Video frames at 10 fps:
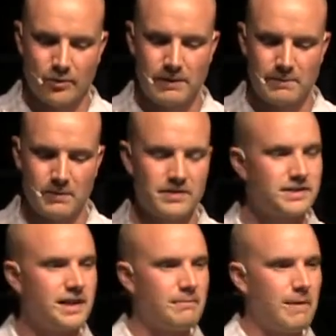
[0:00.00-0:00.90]
Or people on the
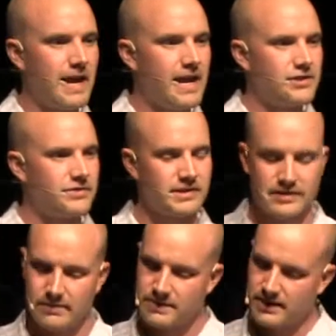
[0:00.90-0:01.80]
same page or the
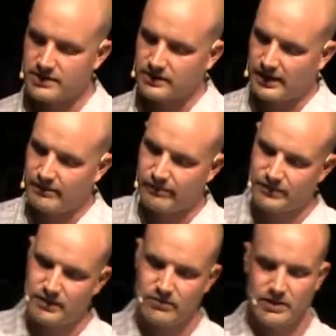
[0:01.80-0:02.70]
same stage of life
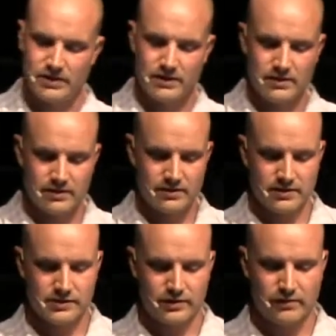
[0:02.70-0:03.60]
with you?
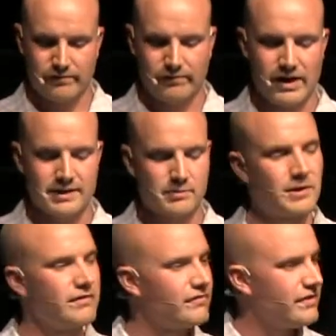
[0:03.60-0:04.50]
Certain friends
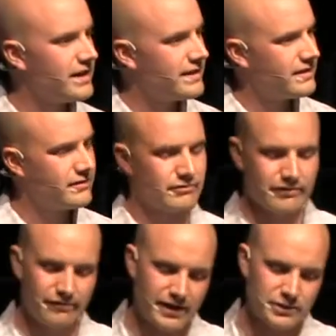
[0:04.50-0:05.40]
bring fun,
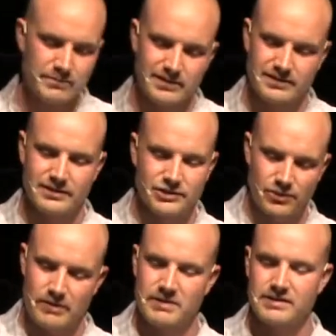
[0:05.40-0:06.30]
refreshment,
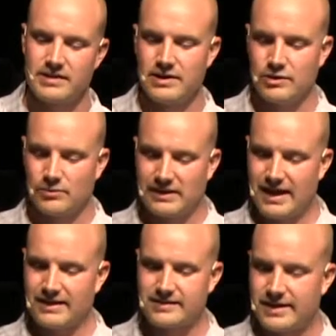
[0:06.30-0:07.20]
enjoyment,
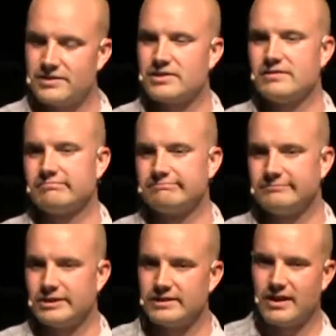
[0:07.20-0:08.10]
relaxation,
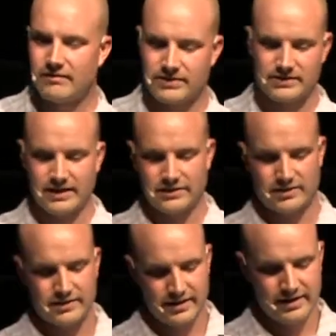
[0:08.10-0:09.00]
good
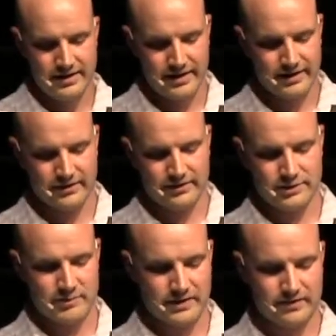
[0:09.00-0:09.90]
conversation, and
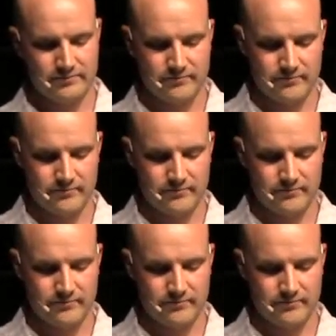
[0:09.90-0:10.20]
encouragement.